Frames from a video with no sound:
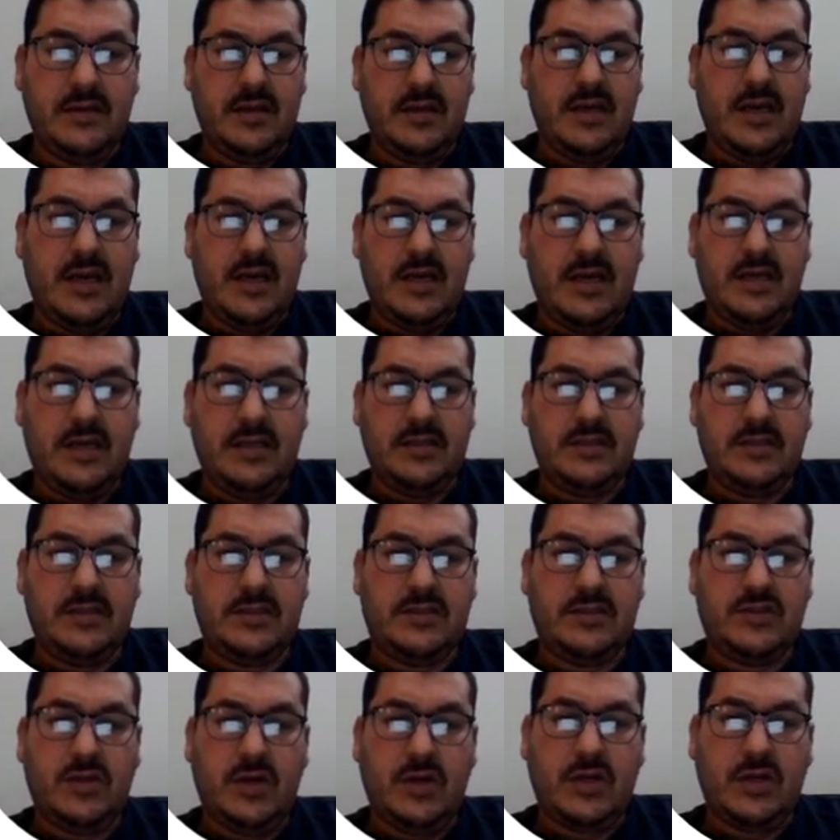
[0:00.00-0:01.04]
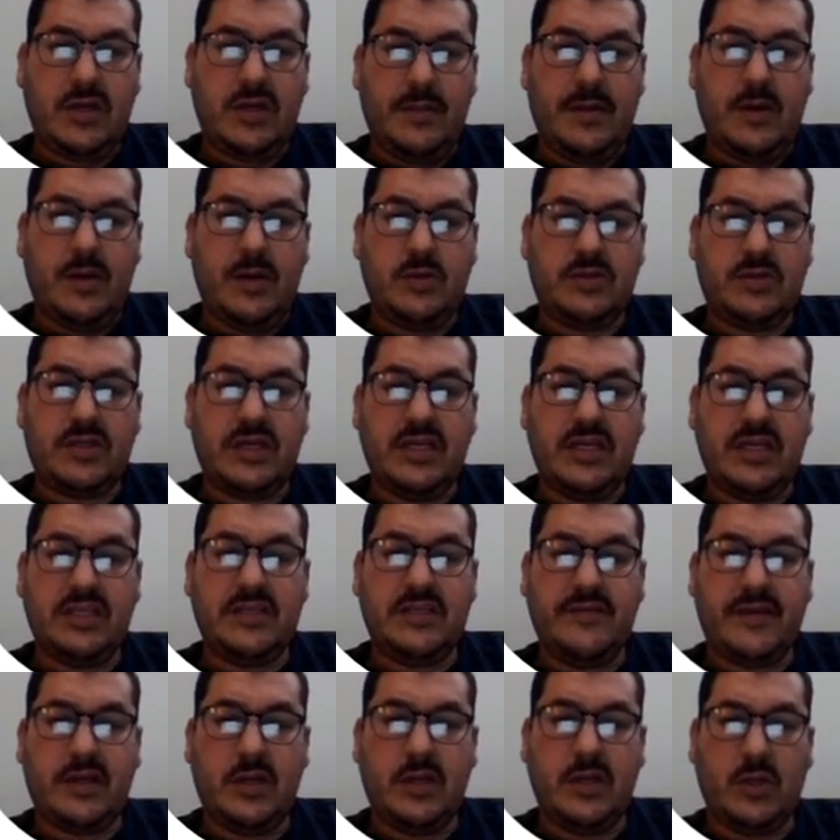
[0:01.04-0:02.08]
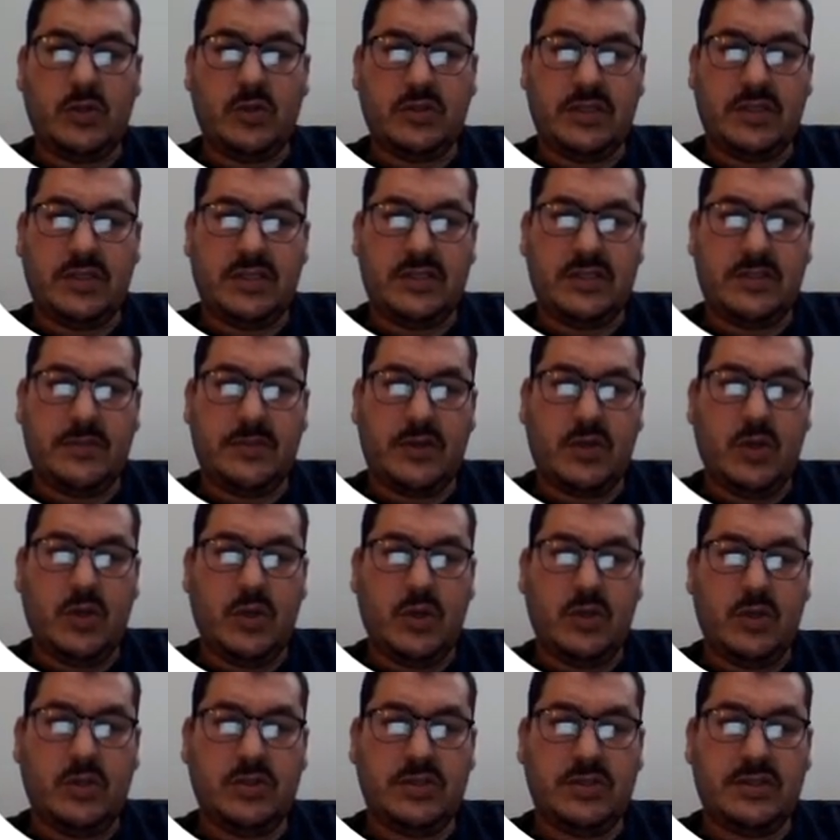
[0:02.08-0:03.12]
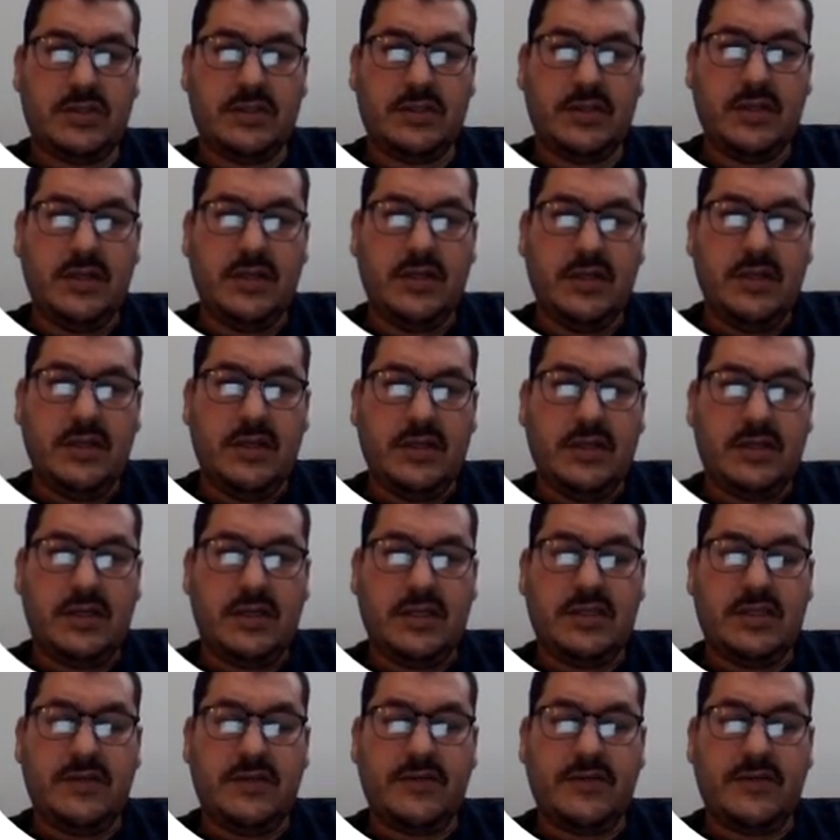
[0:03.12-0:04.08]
and talk about relative clauses, because relative